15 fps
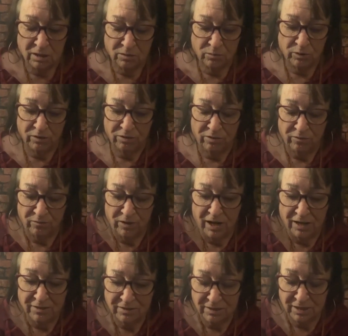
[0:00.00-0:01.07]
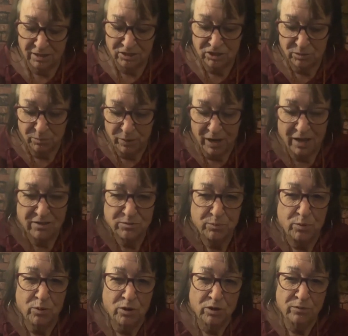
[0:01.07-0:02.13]
with vaccination
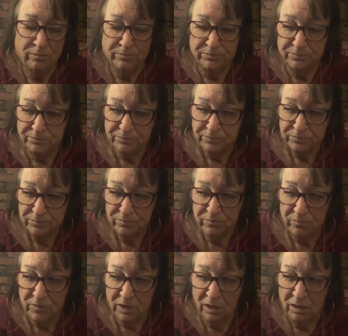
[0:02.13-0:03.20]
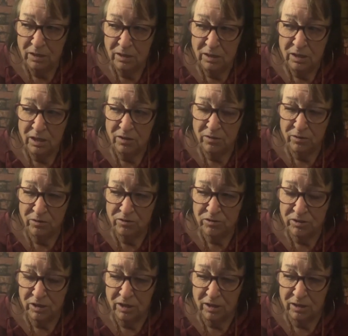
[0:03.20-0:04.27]
passport there's
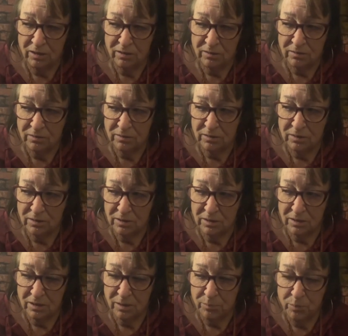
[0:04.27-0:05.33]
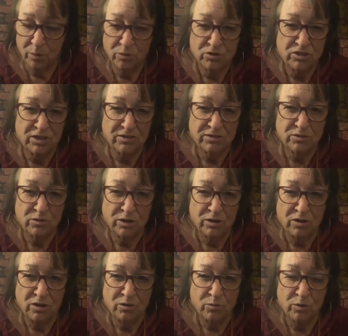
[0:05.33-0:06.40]
a, a process going
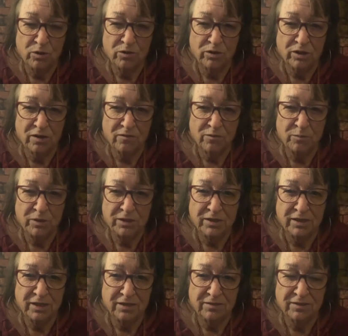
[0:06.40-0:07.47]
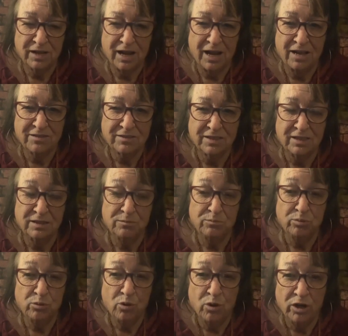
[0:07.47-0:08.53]
on where the government is asking
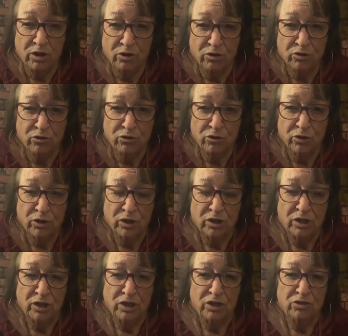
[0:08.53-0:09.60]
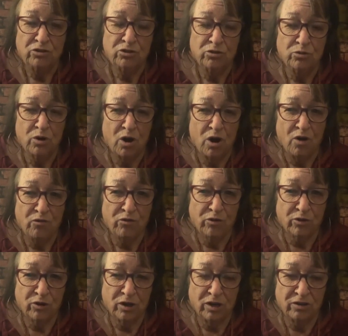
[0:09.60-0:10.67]
employers to
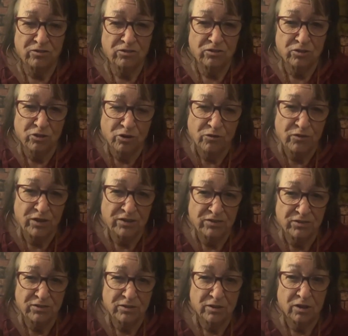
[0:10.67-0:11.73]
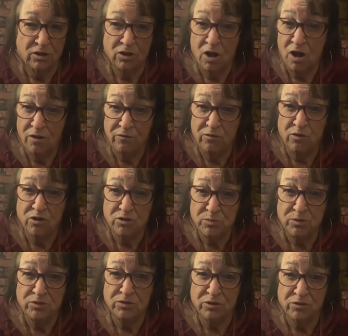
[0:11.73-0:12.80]
offer a service, a law
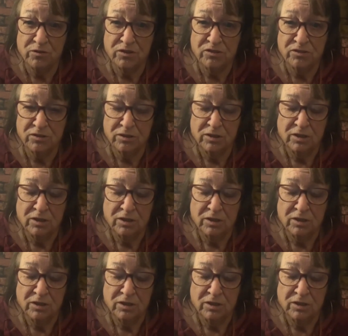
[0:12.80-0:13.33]
enforcement service,